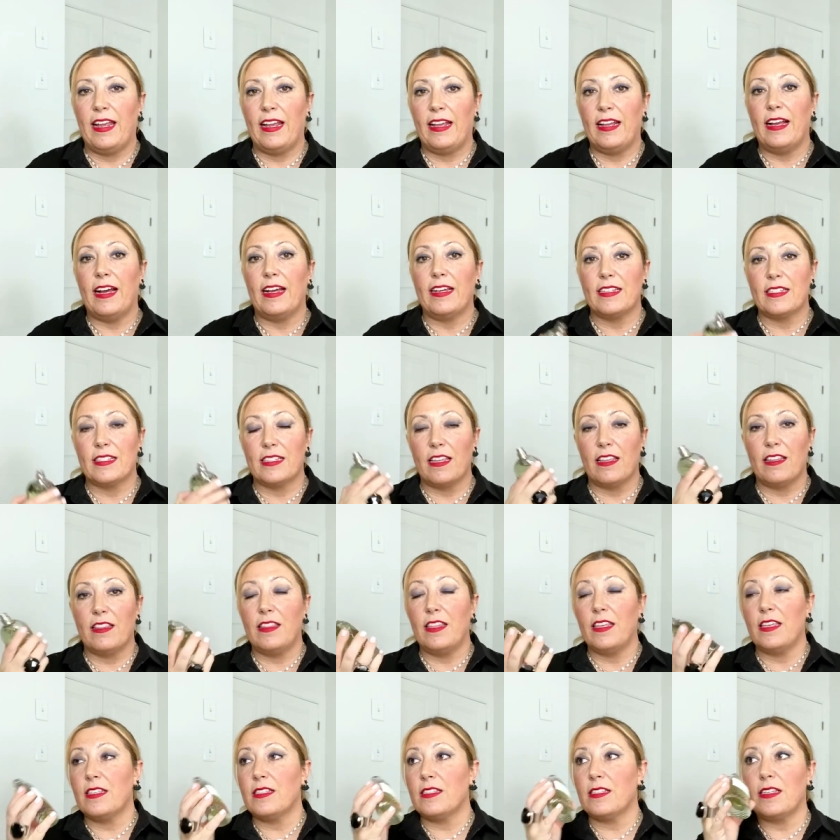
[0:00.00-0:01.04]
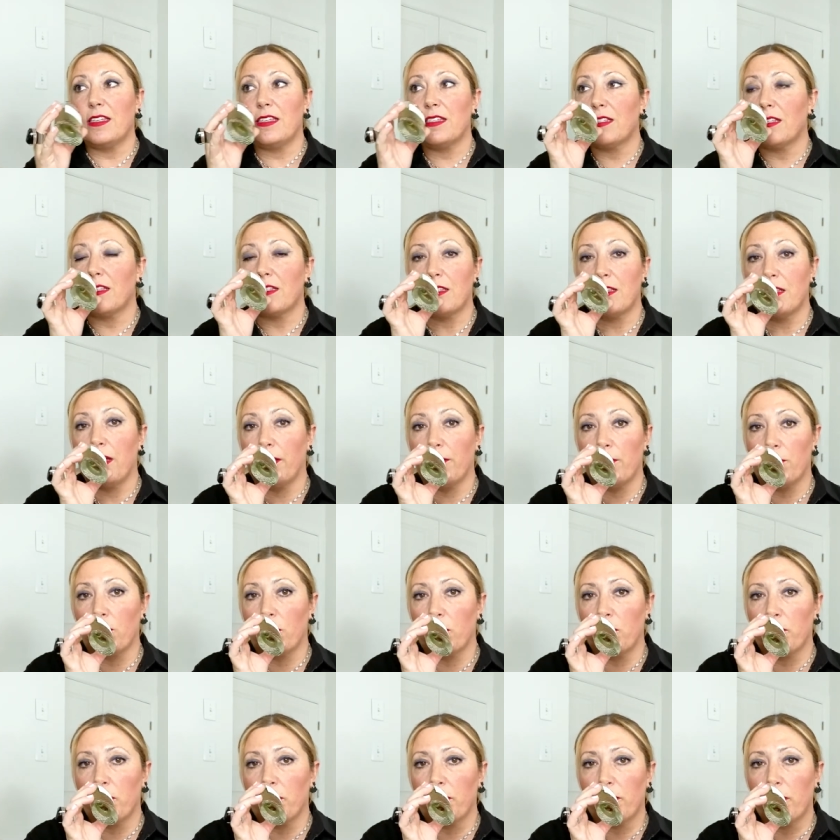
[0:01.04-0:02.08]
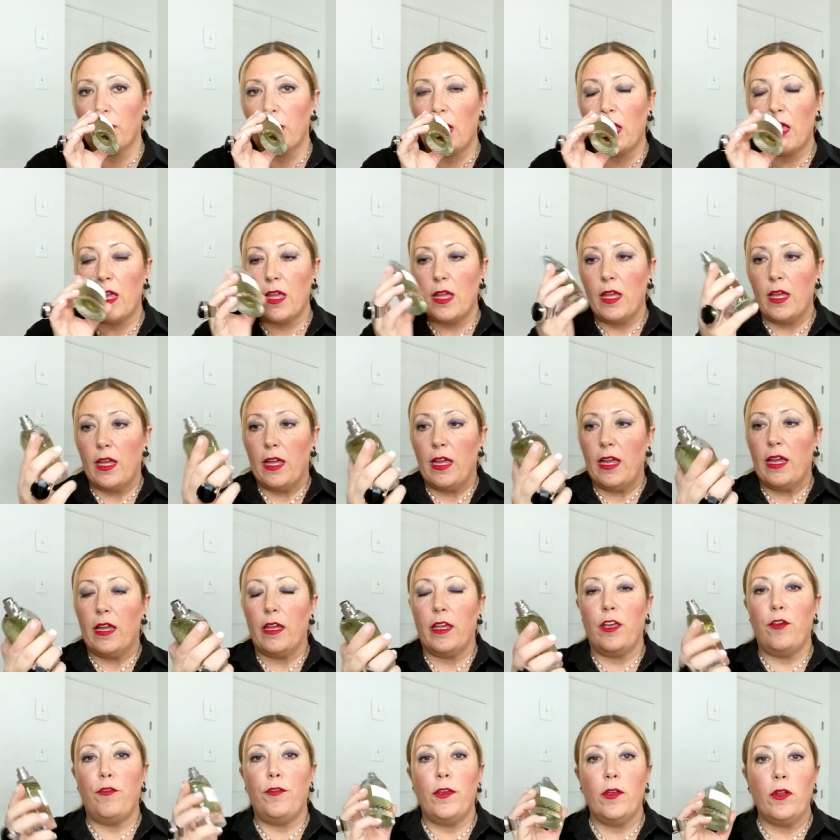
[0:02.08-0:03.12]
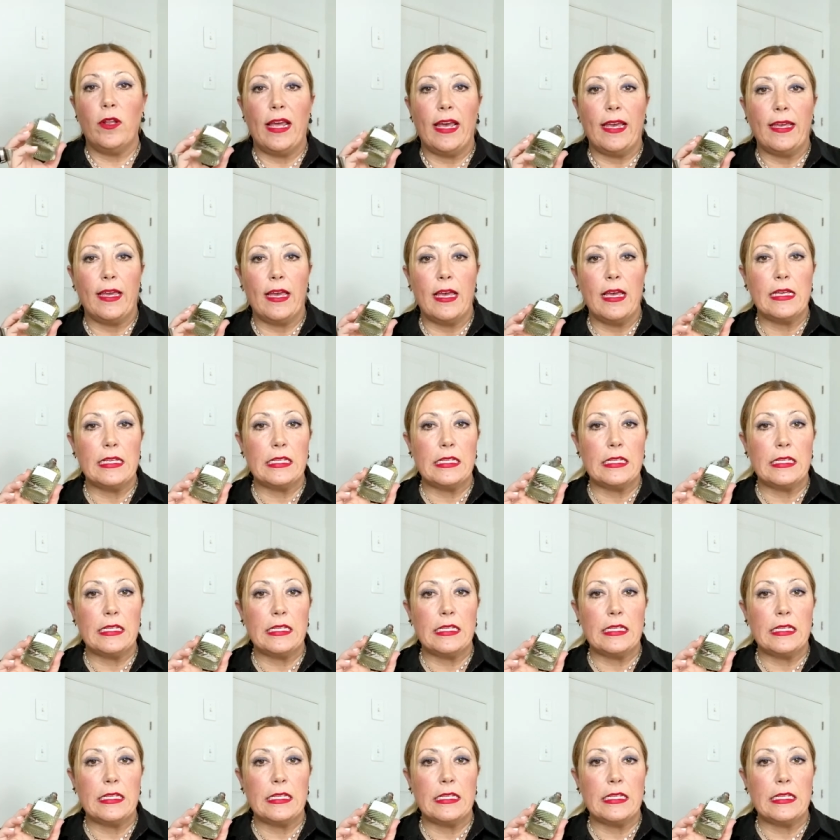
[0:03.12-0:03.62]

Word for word: Guys, this is a stunner. If you like